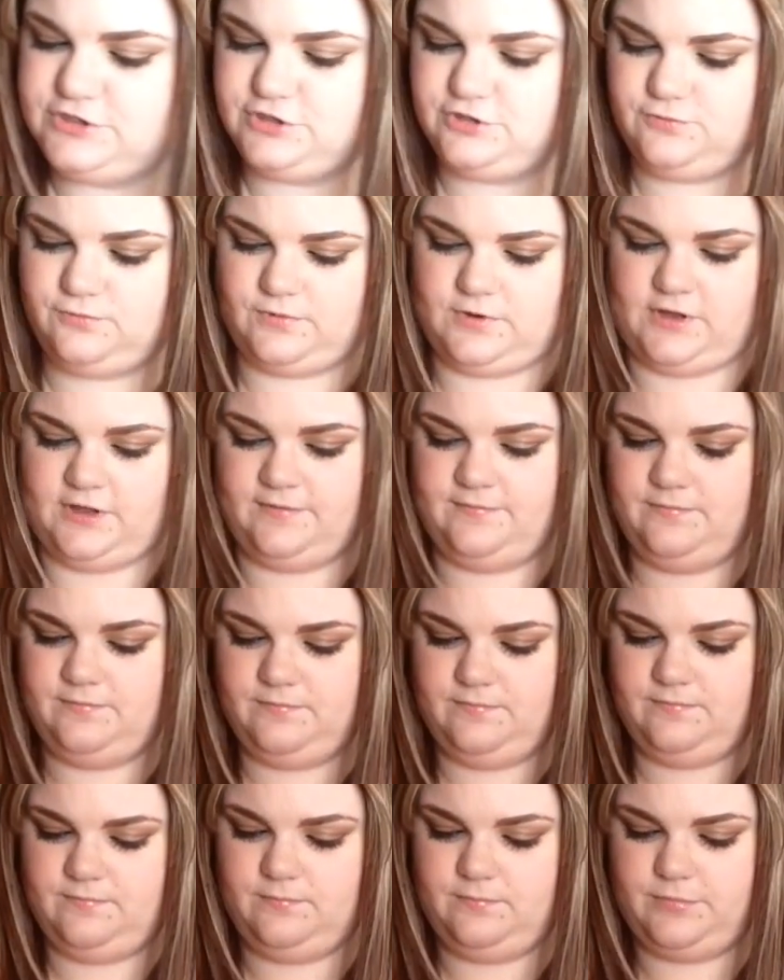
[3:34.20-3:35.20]
sure why,
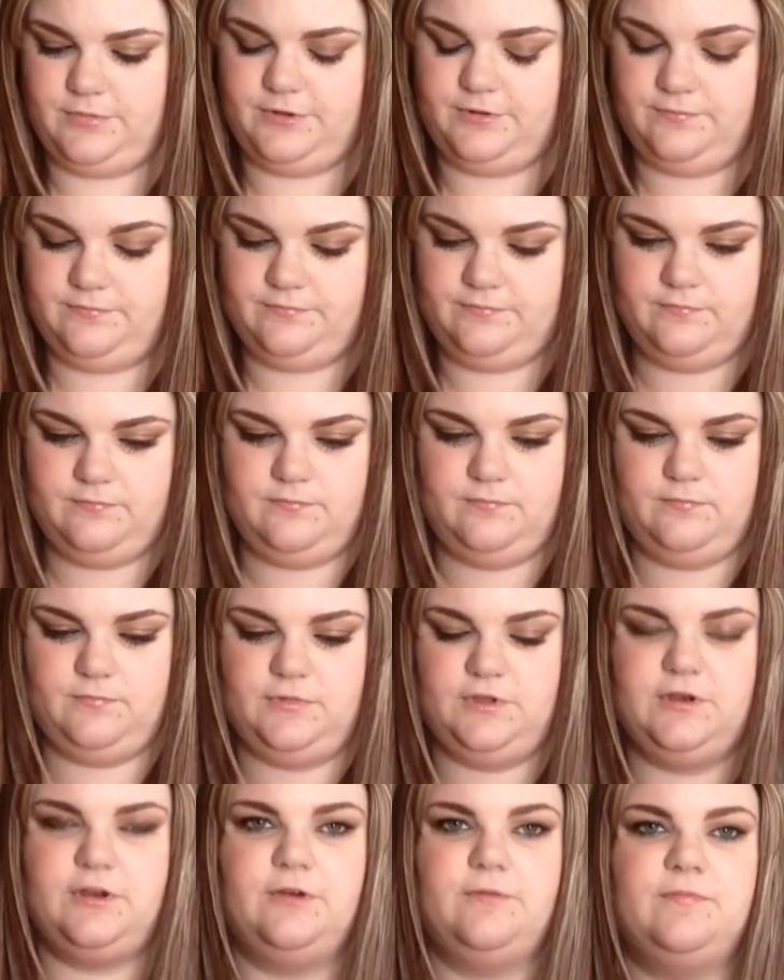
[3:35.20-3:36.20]
but
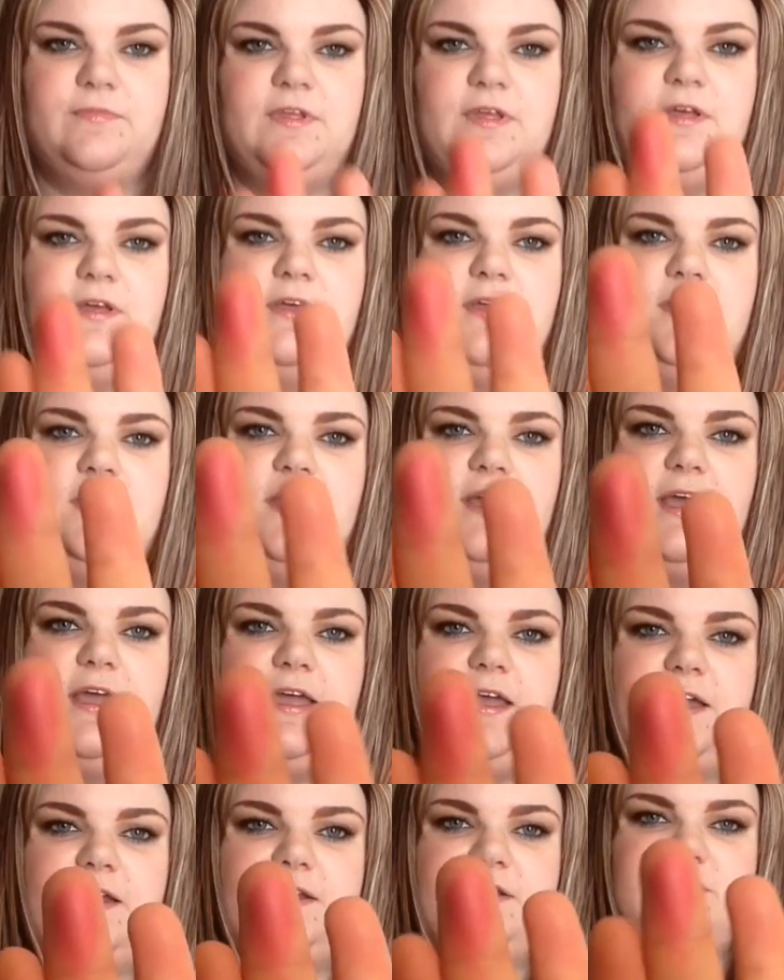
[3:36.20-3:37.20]
you know.
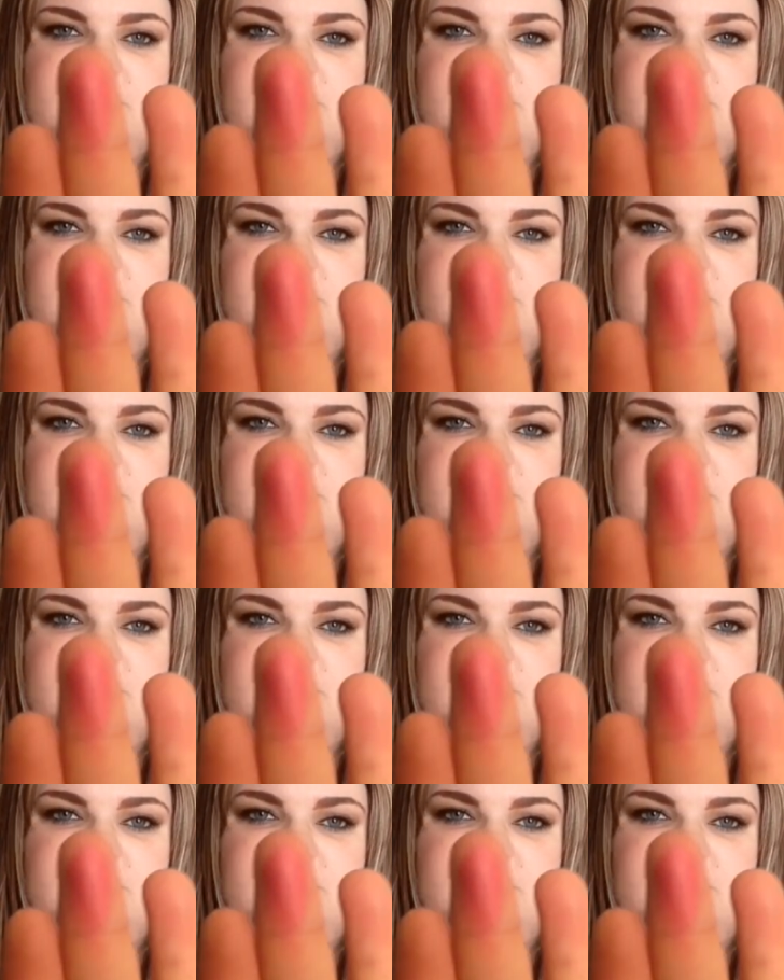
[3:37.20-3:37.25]
And